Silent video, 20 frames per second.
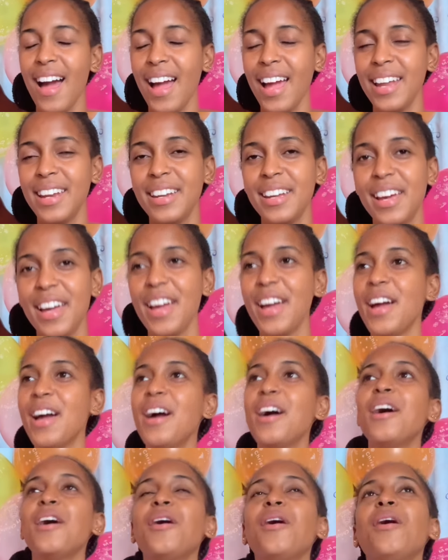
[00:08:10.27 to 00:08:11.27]
and
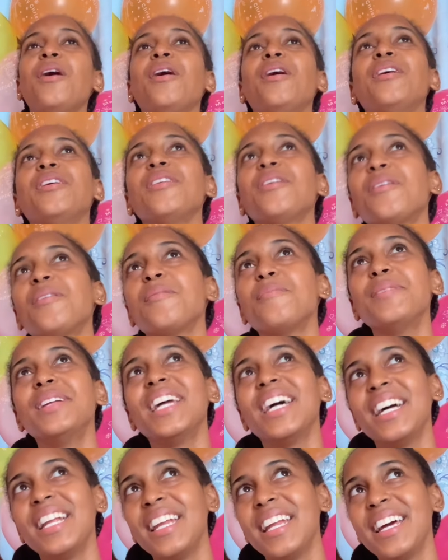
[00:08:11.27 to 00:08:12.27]
yo me
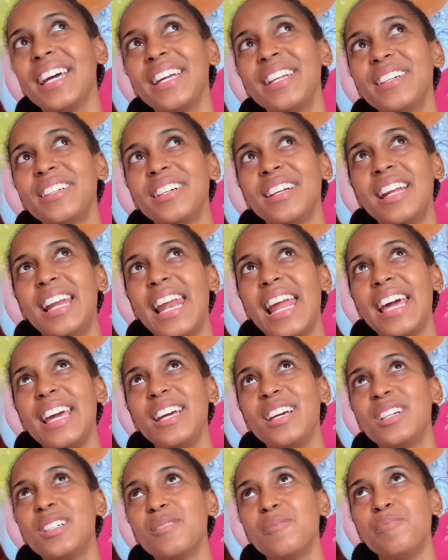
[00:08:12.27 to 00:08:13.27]
not lie, you
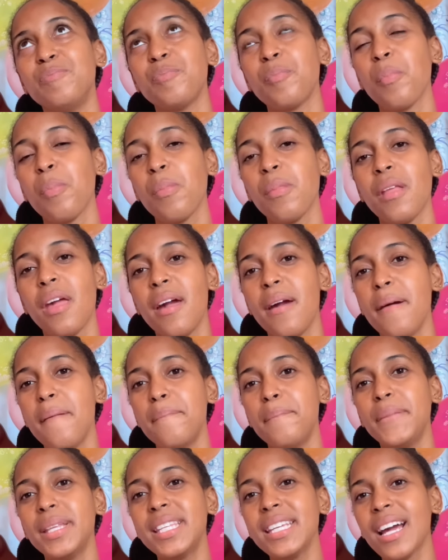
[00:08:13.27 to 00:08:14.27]
like um,
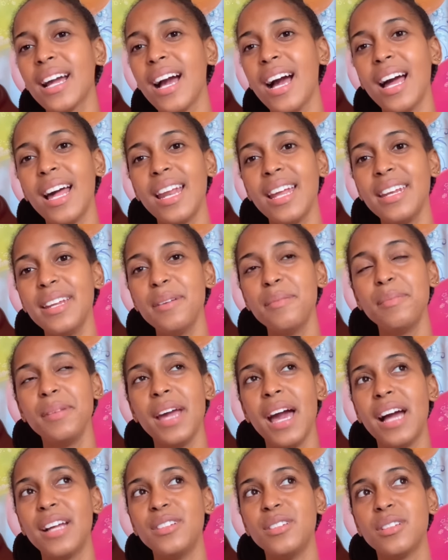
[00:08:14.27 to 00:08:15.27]
me take all of them there
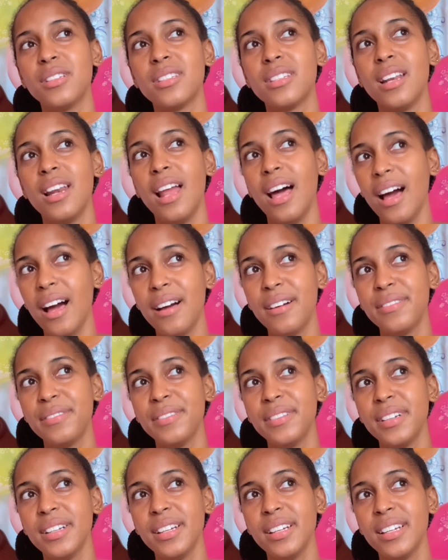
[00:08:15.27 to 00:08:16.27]
and just laugh
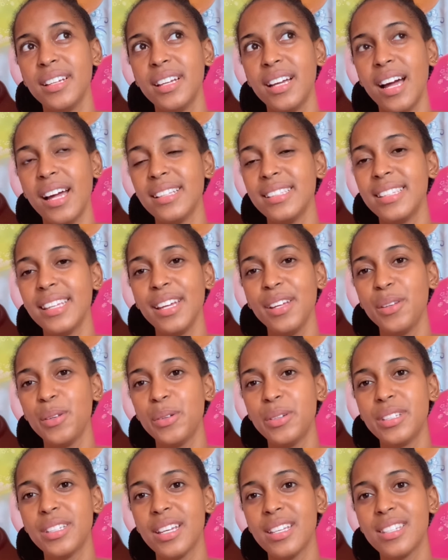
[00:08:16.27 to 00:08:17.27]
and take
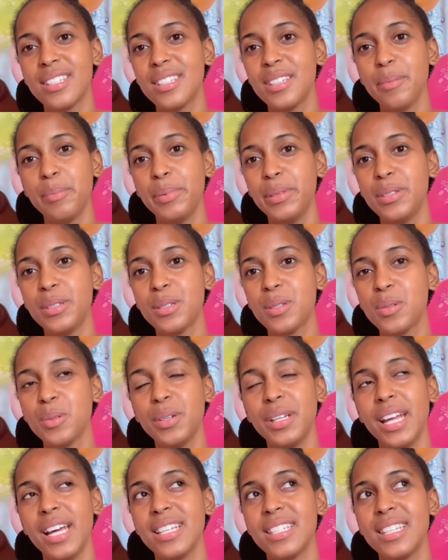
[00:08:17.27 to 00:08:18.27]
those as stepping
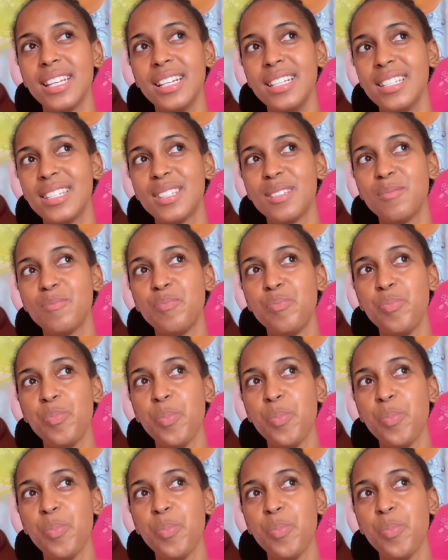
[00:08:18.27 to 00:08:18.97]
stone and say, listen.